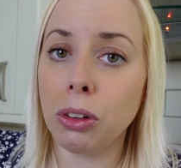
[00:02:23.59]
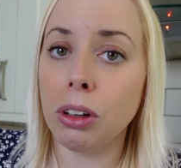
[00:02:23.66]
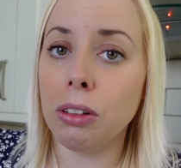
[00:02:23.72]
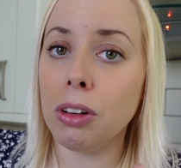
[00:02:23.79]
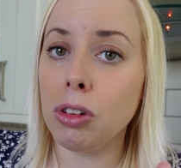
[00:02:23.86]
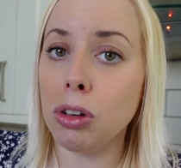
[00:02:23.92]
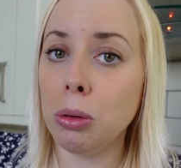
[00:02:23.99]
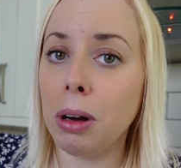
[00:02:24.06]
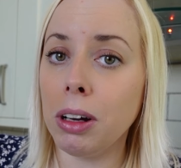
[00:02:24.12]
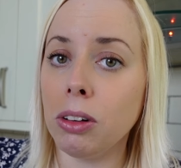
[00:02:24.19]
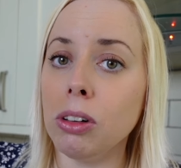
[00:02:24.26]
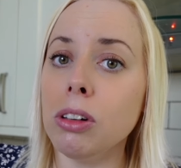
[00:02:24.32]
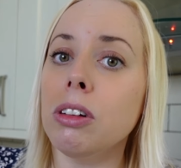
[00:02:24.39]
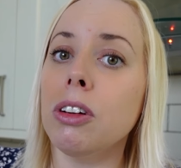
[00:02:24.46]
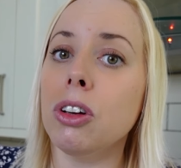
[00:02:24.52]
There are 2
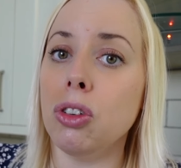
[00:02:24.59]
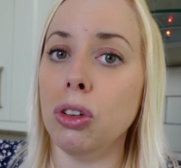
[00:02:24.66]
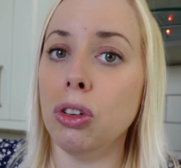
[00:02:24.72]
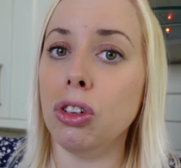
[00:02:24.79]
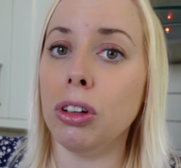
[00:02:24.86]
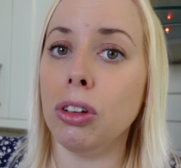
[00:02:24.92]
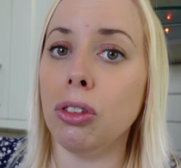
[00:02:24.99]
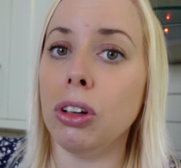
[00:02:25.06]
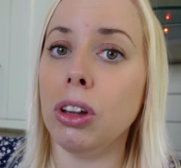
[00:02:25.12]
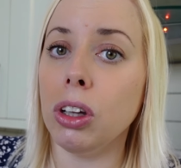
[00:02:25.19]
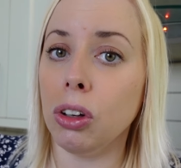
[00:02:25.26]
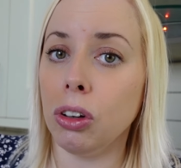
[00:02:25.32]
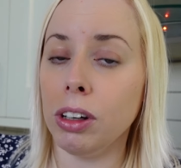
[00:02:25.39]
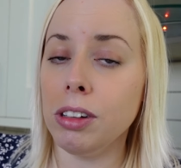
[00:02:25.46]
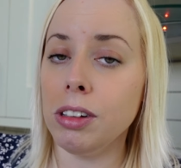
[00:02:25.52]
adults, there are 2 children. The
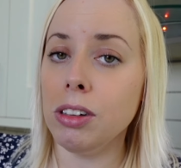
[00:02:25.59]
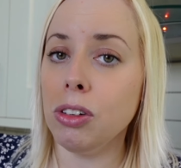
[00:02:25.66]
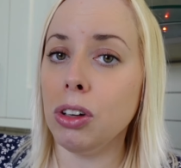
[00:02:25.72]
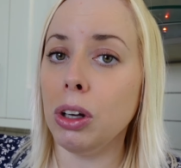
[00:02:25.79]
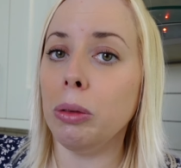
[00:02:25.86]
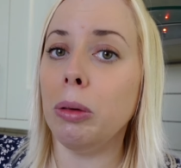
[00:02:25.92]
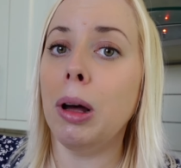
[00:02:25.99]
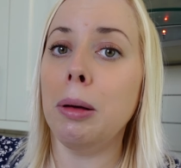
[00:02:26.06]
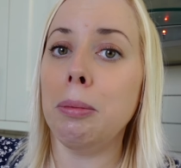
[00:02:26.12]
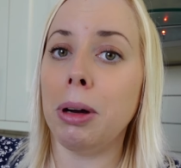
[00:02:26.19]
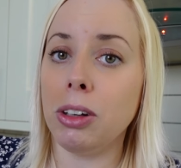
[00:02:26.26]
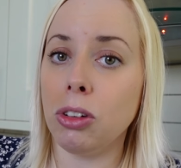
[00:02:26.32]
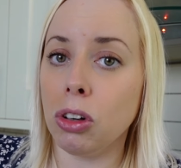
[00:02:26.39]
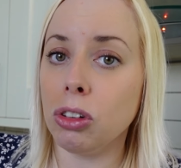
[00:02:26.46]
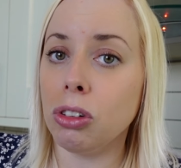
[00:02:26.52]
youngest is 2, my
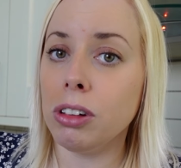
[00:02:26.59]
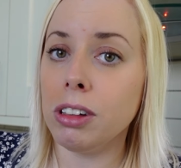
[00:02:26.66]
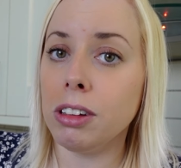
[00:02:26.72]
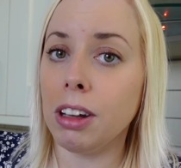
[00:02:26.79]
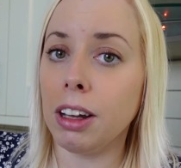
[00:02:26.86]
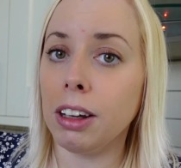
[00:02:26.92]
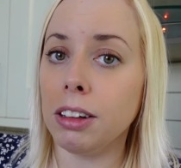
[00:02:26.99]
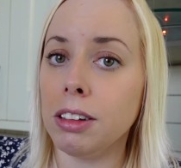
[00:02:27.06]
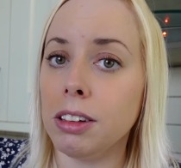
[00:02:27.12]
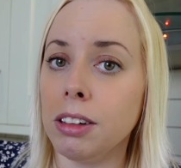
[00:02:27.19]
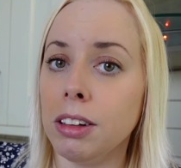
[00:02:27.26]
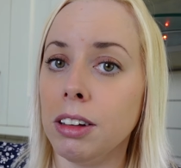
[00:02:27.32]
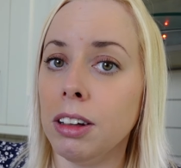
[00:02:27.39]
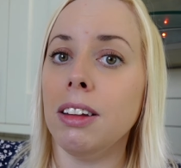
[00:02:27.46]
daughter is 6.